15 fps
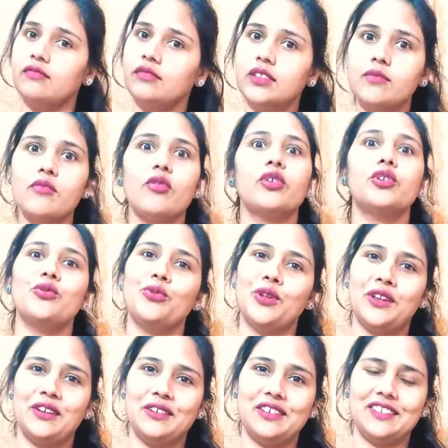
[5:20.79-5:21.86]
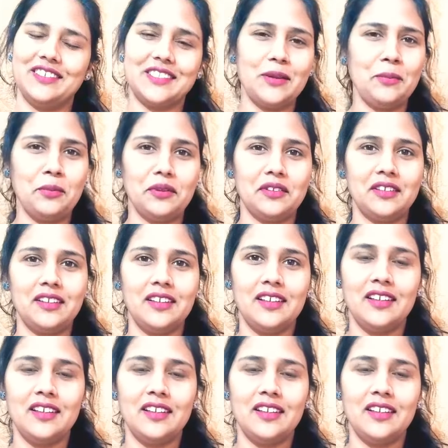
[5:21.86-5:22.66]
the more you will learn. Simple.